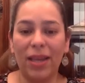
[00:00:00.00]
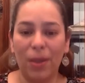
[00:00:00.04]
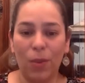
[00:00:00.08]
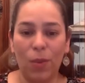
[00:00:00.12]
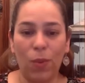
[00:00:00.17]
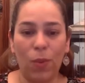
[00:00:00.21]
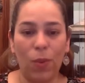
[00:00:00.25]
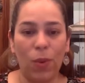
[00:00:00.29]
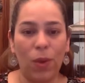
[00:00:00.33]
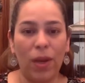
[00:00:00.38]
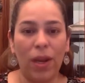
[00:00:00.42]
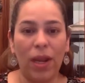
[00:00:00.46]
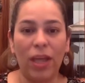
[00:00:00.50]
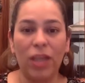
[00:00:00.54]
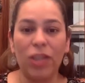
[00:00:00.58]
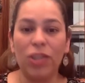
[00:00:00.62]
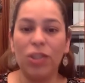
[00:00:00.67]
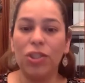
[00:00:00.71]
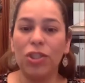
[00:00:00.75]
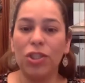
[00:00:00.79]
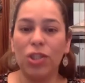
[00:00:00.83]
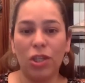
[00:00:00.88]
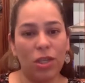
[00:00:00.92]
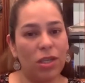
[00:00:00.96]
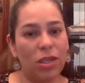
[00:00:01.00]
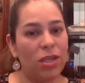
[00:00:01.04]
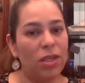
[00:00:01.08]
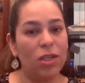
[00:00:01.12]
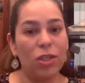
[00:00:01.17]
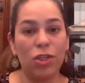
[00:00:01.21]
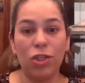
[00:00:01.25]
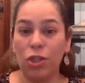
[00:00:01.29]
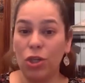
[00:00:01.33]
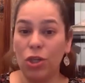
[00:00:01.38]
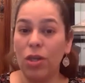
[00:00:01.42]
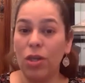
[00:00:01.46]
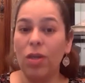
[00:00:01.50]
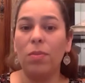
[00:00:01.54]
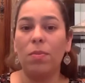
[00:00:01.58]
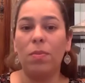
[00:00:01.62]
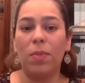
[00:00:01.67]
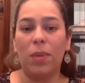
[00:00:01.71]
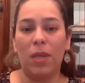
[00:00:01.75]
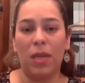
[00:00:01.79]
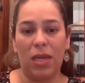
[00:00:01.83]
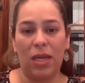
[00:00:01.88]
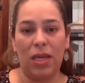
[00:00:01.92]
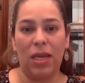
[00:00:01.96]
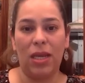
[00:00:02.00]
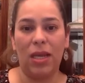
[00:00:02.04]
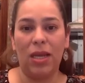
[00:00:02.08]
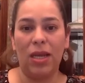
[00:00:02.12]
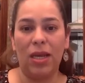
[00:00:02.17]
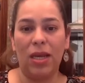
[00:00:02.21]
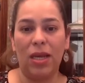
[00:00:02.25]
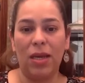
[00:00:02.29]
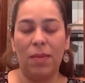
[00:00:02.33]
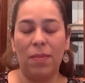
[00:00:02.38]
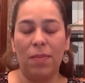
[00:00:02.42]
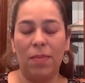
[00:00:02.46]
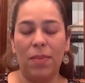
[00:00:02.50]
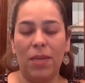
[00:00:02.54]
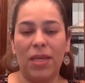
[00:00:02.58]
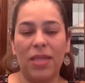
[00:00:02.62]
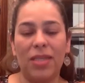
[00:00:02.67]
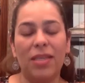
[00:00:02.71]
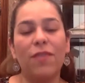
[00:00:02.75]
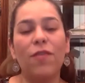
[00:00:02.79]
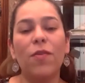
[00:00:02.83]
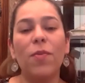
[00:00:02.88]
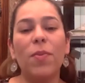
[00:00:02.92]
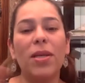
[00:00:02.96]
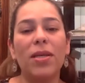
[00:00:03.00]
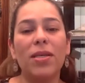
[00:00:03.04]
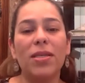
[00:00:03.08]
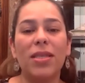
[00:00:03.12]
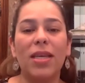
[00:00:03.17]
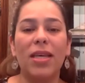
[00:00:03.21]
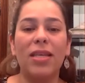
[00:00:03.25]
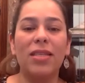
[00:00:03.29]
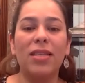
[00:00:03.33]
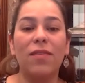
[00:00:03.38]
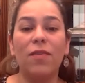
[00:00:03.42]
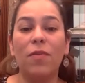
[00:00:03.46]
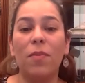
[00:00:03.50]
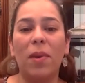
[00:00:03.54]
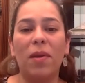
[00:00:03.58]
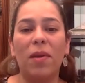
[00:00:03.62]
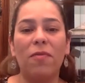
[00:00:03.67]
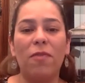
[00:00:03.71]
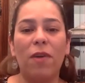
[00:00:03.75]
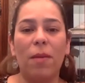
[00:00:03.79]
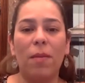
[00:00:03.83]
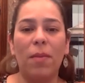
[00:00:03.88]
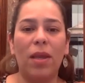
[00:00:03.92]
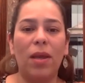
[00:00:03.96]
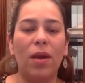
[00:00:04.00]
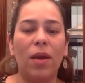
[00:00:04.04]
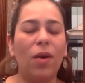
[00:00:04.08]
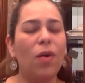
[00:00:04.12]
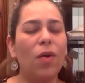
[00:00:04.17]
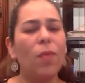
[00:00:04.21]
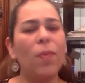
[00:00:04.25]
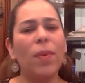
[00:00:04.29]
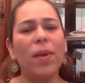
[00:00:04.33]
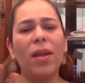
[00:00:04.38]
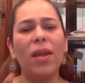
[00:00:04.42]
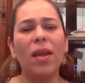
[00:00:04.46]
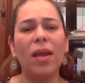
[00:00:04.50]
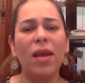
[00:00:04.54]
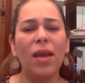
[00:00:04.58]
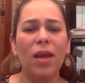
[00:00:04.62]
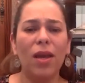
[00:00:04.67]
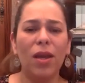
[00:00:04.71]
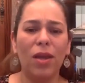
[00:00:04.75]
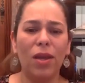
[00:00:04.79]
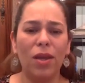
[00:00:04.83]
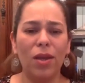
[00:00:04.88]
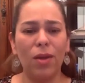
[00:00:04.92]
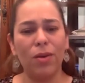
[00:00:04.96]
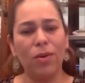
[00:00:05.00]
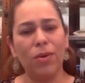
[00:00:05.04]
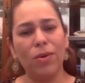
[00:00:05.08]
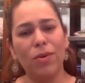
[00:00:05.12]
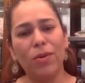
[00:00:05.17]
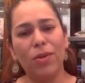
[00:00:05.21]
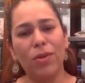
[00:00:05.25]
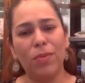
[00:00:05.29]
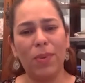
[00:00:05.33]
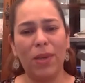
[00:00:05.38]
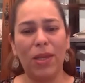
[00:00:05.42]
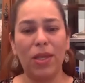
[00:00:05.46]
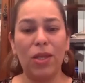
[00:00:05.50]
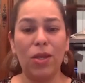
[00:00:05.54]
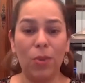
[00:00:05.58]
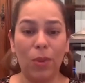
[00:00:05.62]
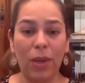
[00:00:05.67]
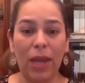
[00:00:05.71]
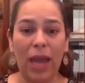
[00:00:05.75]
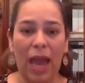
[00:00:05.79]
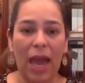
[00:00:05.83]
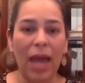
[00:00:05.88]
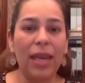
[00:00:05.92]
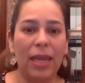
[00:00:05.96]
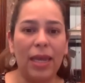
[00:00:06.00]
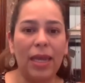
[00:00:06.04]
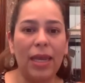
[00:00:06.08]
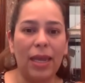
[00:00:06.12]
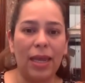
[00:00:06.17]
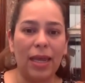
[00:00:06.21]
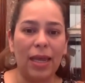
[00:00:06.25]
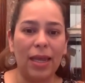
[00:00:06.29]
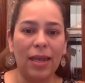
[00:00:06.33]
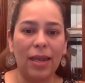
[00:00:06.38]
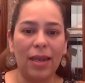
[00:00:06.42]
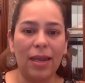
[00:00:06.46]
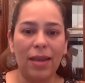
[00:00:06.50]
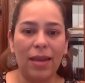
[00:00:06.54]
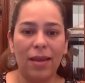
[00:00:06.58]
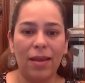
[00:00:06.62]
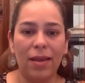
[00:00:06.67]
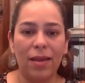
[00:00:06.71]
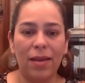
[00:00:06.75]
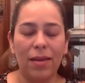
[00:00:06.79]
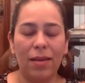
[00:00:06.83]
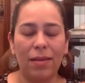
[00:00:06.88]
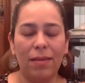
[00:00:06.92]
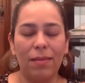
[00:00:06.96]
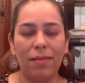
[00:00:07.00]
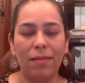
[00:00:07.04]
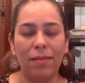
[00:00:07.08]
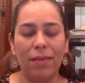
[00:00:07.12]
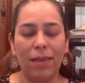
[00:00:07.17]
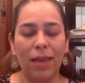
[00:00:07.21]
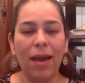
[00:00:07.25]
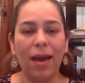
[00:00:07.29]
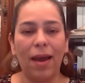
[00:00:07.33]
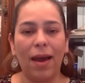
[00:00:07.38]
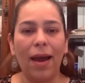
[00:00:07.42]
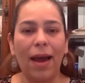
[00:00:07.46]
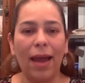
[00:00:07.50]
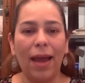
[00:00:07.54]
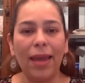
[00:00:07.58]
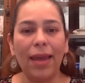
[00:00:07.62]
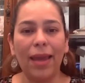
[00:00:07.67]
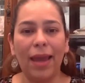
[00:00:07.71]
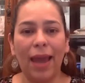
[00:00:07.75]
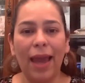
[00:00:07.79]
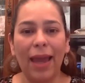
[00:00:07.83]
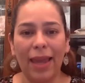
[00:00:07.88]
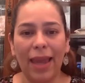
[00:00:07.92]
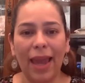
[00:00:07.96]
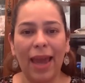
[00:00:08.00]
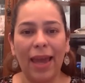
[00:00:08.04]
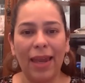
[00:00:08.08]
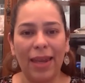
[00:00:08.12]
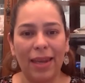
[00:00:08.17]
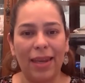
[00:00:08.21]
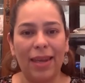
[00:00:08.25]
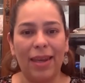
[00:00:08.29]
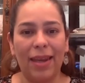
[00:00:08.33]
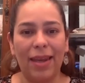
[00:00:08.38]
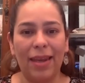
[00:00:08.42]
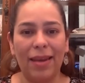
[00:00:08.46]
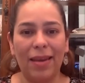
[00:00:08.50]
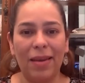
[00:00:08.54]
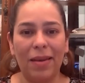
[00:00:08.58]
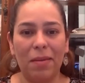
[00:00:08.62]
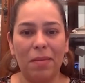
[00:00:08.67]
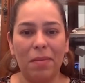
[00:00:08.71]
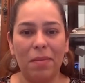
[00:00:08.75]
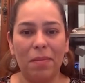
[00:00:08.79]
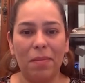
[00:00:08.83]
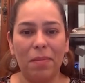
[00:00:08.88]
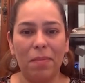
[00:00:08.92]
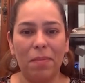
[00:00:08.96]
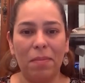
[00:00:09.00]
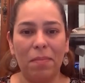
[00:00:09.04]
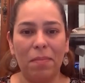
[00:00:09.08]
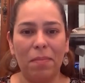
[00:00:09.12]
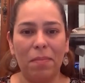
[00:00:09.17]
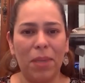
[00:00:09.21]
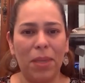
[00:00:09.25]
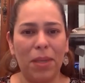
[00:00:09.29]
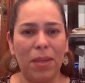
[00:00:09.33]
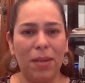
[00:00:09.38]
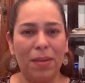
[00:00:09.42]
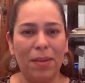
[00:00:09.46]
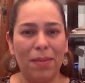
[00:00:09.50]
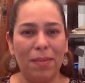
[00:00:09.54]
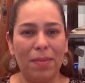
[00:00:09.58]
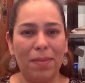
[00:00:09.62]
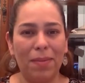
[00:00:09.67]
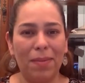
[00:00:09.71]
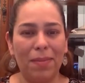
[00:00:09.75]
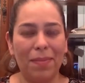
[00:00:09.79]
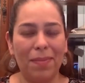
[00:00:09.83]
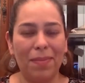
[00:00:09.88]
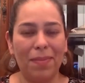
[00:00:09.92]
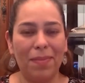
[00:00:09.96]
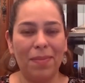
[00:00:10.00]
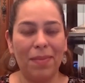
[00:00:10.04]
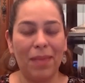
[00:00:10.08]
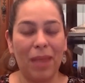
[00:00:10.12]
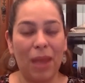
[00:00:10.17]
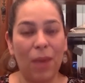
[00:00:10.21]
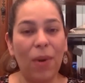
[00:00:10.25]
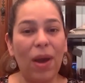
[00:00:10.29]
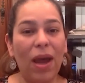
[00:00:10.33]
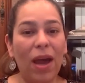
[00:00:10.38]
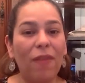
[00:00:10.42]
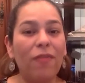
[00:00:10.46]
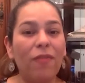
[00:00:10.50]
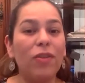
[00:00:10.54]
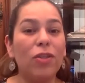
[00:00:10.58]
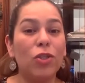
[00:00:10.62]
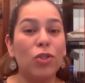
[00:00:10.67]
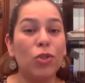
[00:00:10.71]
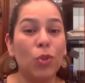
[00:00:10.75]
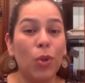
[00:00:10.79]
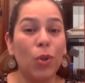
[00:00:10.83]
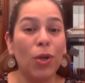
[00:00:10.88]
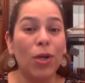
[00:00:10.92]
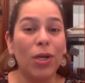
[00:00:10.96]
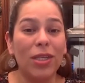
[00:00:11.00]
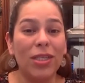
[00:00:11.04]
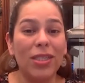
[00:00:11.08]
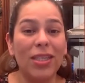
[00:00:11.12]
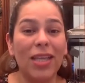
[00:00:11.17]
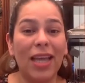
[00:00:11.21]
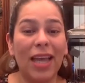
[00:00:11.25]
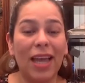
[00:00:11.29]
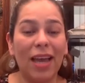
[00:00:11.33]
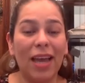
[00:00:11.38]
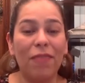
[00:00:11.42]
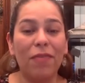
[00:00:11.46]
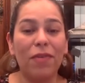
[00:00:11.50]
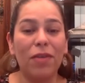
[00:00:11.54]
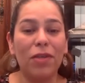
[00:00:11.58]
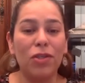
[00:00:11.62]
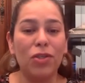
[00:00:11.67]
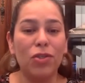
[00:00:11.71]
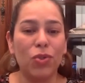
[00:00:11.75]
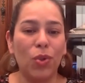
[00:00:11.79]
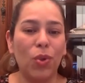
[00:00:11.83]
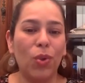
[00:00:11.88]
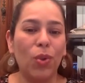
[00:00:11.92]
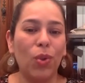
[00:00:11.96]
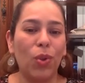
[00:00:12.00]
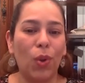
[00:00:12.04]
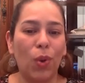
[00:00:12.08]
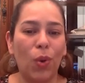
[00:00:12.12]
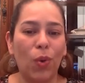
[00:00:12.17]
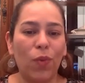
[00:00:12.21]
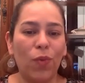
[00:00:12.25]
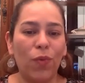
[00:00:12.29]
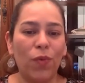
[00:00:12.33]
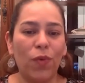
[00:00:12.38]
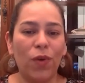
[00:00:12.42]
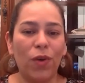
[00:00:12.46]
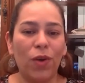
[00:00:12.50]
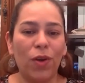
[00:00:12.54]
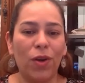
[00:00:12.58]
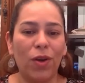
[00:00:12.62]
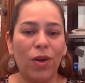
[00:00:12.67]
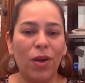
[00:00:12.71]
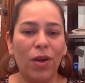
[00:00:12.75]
what I should shouldn't be eating because everybody says, even my family, oh, but you know, but you can eat it. Yeah, I I can eat it, but now I have a choice. I have control over